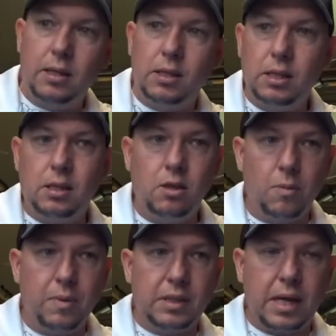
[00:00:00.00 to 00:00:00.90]
this sits at the
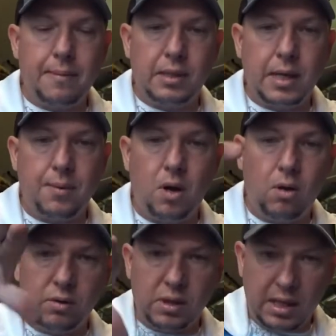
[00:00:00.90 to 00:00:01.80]
top of the scupper
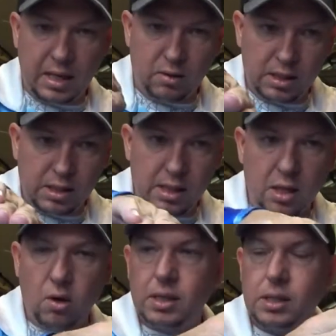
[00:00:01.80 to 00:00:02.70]
holes. The keel sits
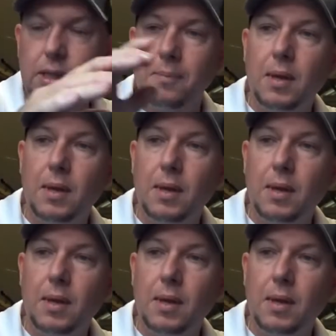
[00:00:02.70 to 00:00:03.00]
there nicely.